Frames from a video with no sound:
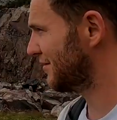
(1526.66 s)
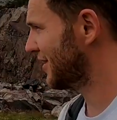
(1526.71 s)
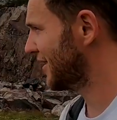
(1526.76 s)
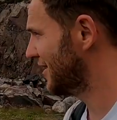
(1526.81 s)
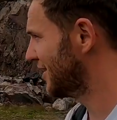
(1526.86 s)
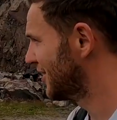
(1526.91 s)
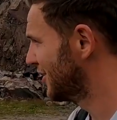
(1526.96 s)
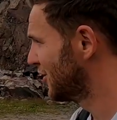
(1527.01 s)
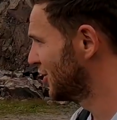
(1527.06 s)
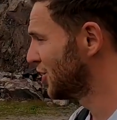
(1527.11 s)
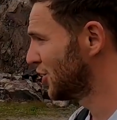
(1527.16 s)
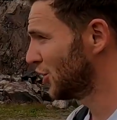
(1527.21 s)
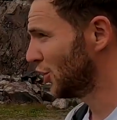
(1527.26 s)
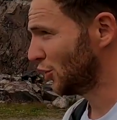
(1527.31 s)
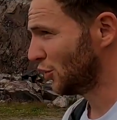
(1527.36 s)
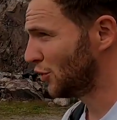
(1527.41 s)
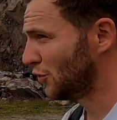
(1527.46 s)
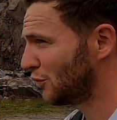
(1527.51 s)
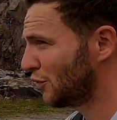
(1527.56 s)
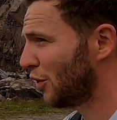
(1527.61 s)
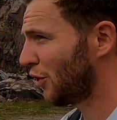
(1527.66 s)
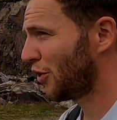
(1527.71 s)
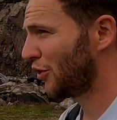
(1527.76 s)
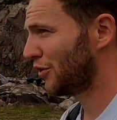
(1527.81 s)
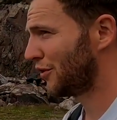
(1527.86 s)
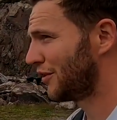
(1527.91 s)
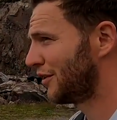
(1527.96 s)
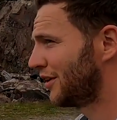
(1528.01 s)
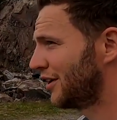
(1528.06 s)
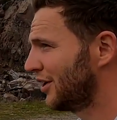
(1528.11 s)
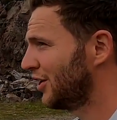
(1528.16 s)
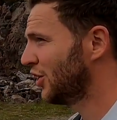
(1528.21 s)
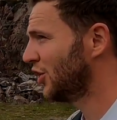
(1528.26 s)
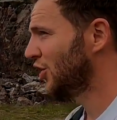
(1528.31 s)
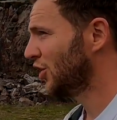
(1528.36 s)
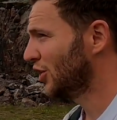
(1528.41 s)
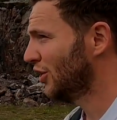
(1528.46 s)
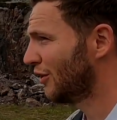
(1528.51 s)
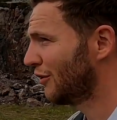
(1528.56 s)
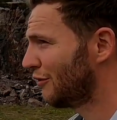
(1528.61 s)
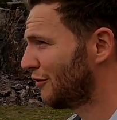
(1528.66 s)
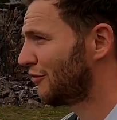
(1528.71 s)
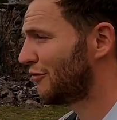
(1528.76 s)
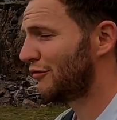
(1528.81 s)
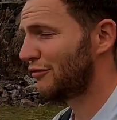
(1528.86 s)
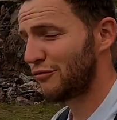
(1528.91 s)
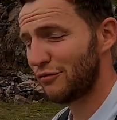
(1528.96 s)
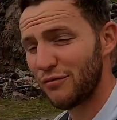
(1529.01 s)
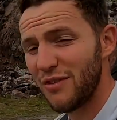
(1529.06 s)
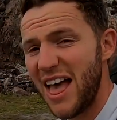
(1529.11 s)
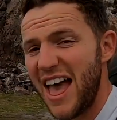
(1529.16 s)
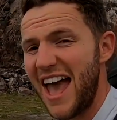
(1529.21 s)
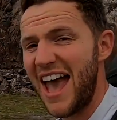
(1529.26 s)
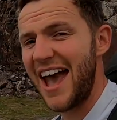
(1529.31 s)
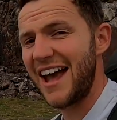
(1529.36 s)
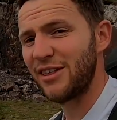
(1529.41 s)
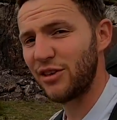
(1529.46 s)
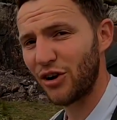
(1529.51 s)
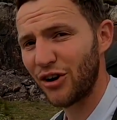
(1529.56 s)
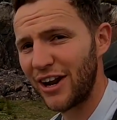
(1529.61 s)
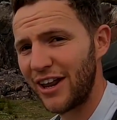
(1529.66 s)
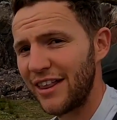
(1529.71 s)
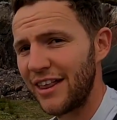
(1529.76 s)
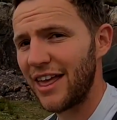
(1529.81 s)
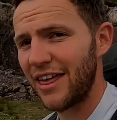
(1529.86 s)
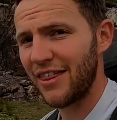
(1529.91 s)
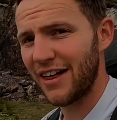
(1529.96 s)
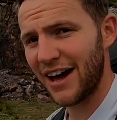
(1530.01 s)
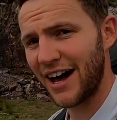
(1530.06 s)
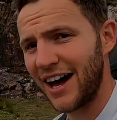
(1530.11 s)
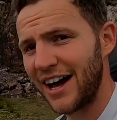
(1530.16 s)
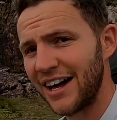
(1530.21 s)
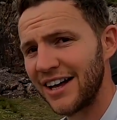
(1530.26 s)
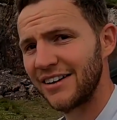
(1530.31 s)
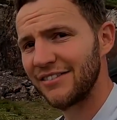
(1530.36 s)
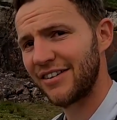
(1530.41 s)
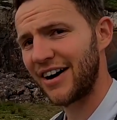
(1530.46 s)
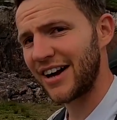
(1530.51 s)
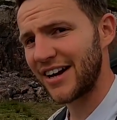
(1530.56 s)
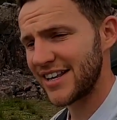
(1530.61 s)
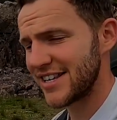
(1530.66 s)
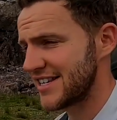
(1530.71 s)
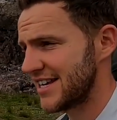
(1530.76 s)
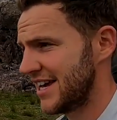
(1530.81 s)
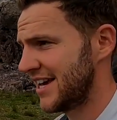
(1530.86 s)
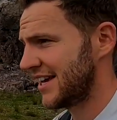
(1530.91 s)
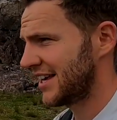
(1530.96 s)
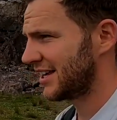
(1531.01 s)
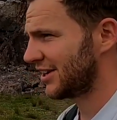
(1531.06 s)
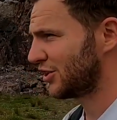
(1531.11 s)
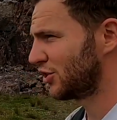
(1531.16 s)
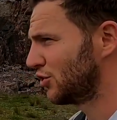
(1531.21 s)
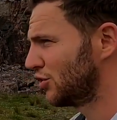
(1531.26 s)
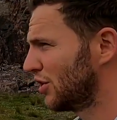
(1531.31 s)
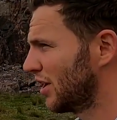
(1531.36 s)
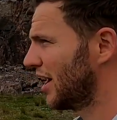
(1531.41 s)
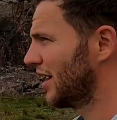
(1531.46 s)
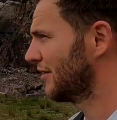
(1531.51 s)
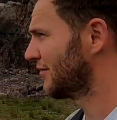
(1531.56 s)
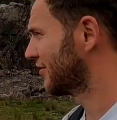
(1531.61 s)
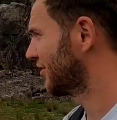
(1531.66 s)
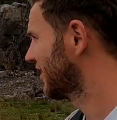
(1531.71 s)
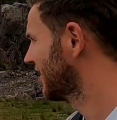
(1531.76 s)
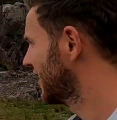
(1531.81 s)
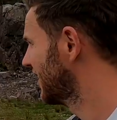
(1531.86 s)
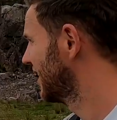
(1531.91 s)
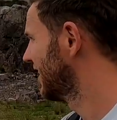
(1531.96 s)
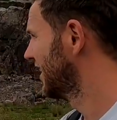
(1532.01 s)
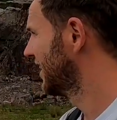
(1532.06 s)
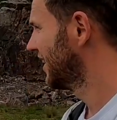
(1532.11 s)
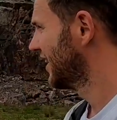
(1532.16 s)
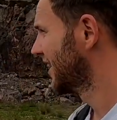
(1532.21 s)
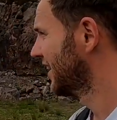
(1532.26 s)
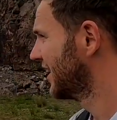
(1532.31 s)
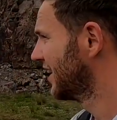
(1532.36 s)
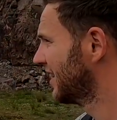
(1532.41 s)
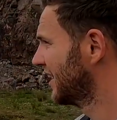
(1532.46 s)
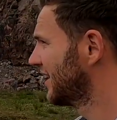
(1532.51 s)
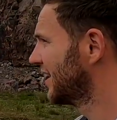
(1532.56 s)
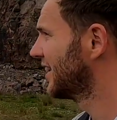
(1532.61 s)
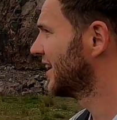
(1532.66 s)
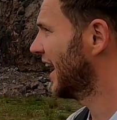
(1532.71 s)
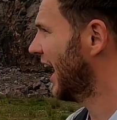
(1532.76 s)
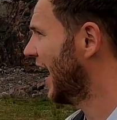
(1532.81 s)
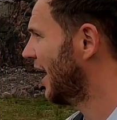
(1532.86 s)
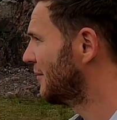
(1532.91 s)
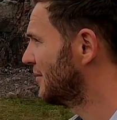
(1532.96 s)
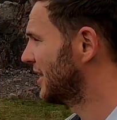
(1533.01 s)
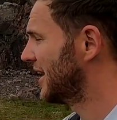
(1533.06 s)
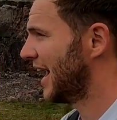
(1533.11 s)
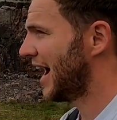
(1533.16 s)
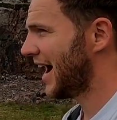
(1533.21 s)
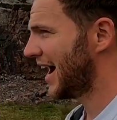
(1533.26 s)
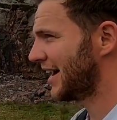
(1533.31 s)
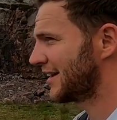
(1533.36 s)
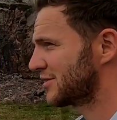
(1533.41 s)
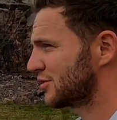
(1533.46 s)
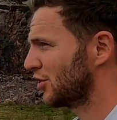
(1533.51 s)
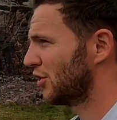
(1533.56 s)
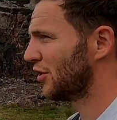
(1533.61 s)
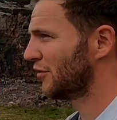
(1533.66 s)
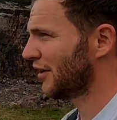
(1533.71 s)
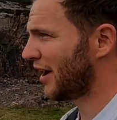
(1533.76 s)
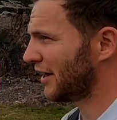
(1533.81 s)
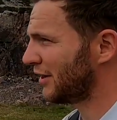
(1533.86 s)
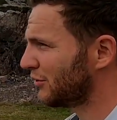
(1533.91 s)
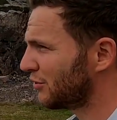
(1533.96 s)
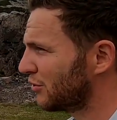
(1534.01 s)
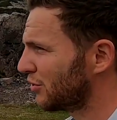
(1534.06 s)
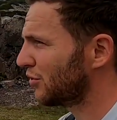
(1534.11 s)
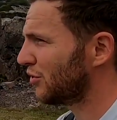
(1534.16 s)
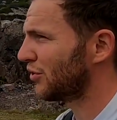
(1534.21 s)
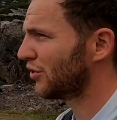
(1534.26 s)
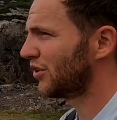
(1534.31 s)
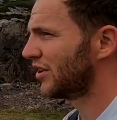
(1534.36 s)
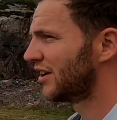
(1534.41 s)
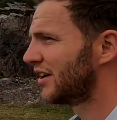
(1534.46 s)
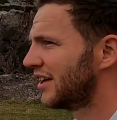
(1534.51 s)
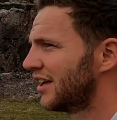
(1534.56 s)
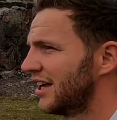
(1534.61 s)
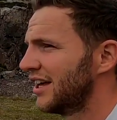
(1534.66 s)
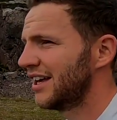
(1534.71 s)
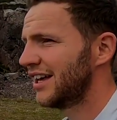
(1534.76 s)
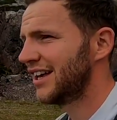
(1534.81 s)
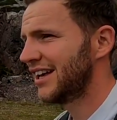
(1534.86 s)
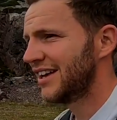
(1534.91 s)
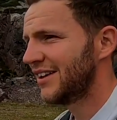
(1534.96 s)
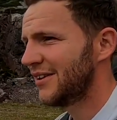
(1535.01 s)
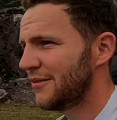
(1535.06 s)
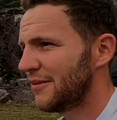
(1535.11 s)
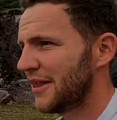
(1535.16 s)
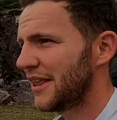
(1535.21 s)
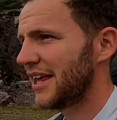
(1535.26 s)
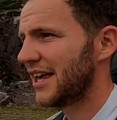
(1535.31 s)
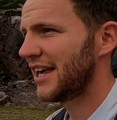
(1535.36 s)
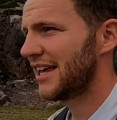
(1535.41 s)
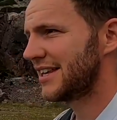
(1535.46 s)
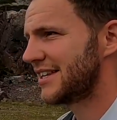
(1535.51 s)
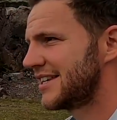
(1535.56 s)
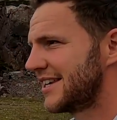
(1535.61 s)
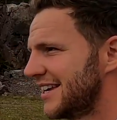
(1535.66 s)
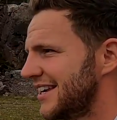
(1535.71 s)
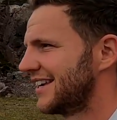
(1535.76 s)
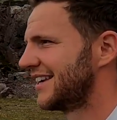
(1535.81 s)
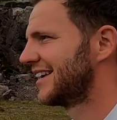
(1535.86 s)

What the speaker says: everything you've gone head on into that fantasy, you have, I mean, hats off. I don't know, is